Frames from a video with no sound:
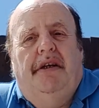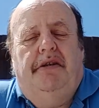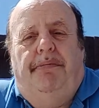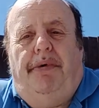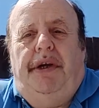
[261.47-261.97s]

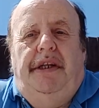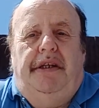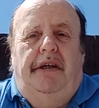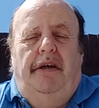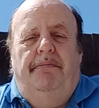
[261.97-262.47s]
to
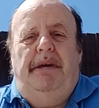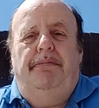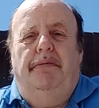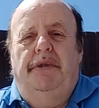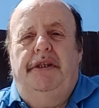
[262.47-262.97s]
pointing out
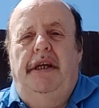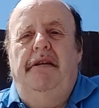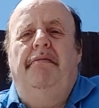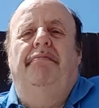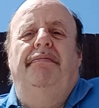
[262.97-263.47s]
people's sin.